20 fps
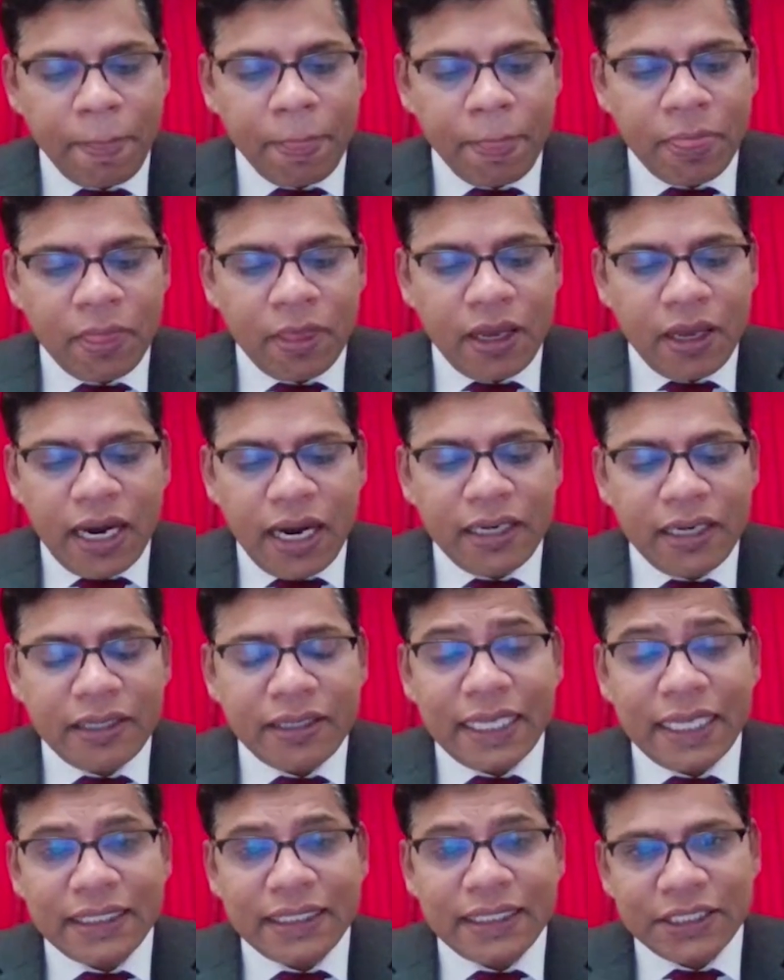and
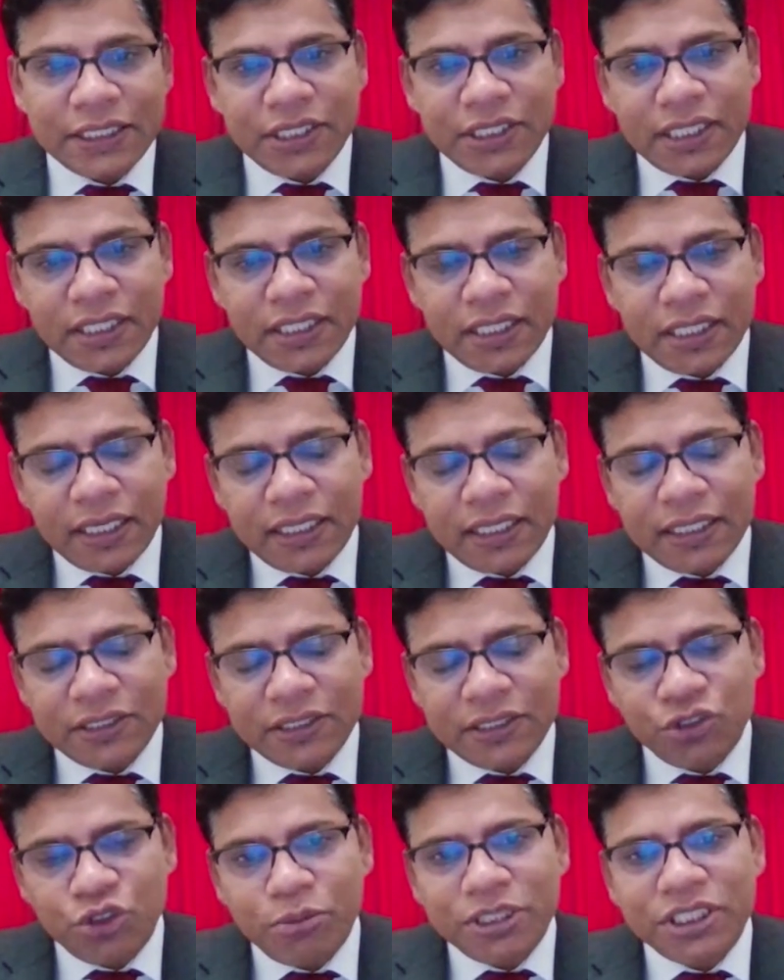transactions against
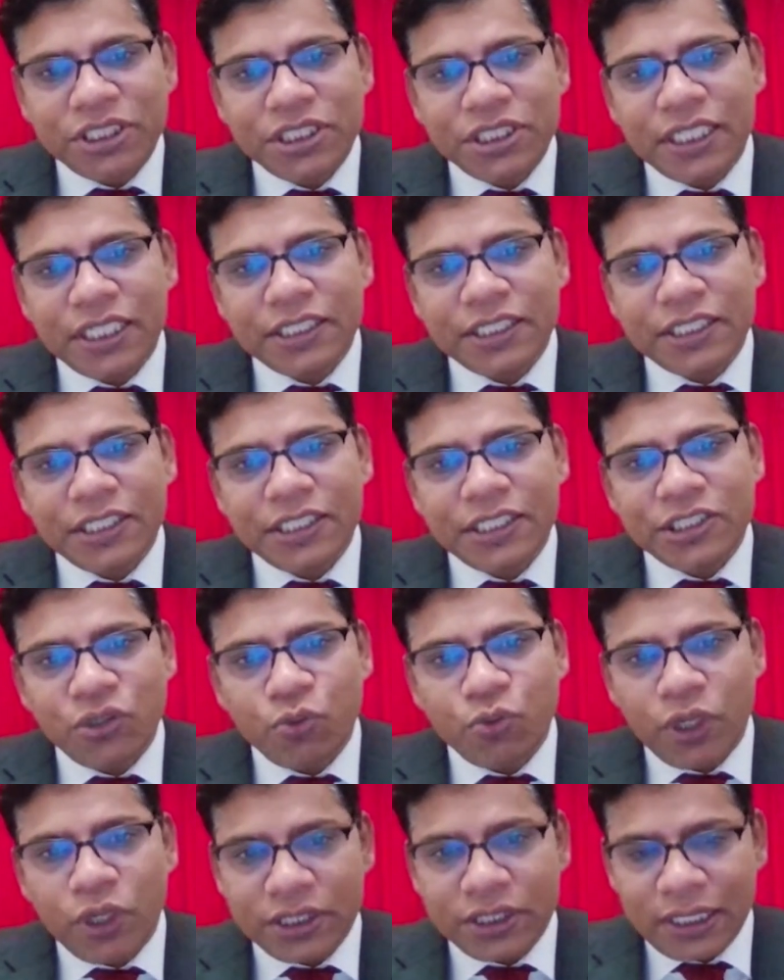domestic and international
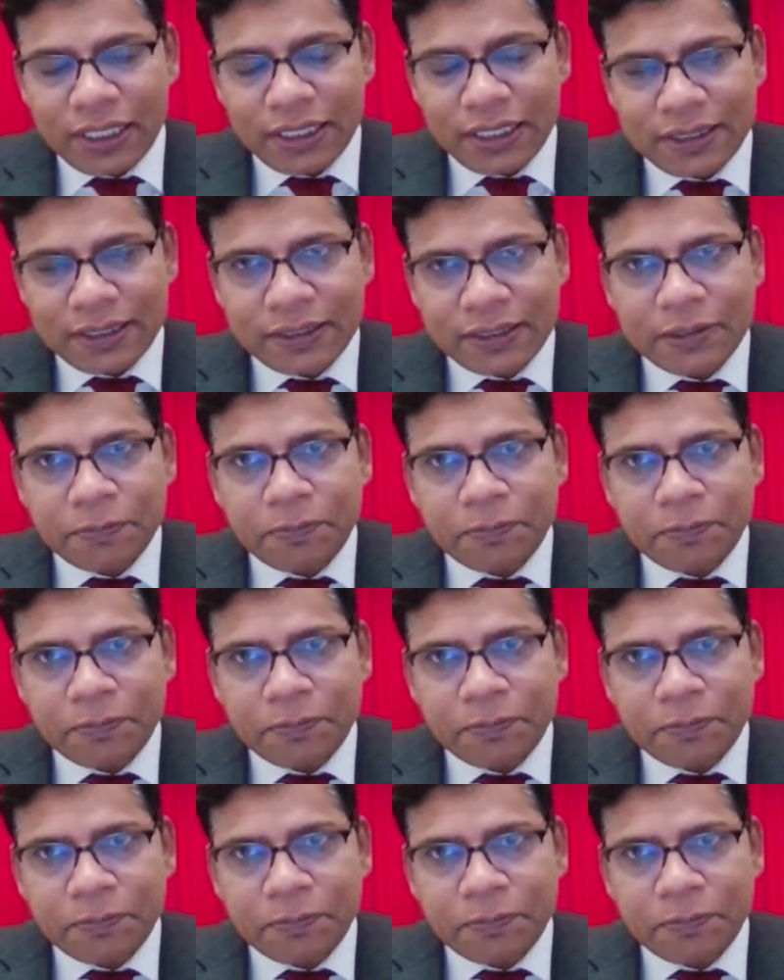watch lists.